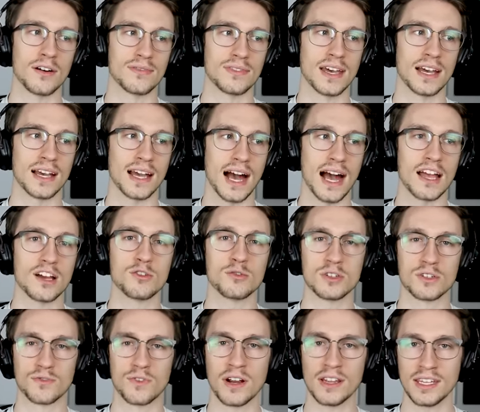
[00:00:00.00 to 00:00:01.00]
of that guy who
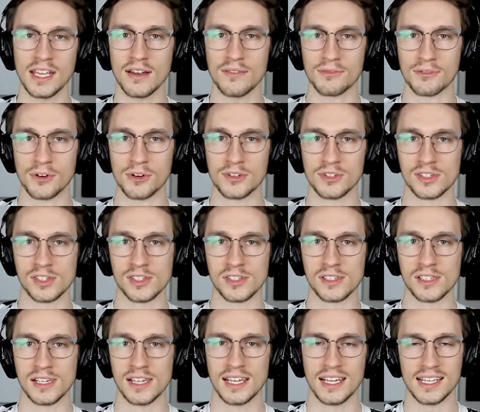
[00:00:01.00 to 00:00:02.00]
is friendly at
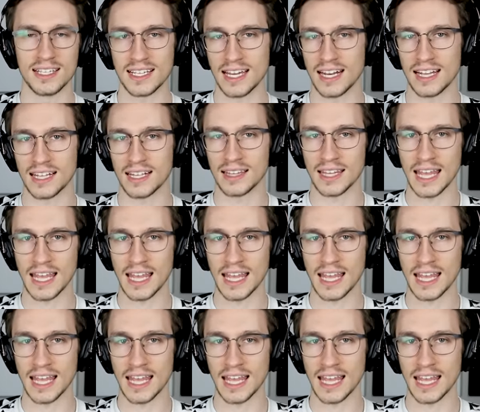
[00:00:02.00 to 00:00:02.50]
first. He's kind of like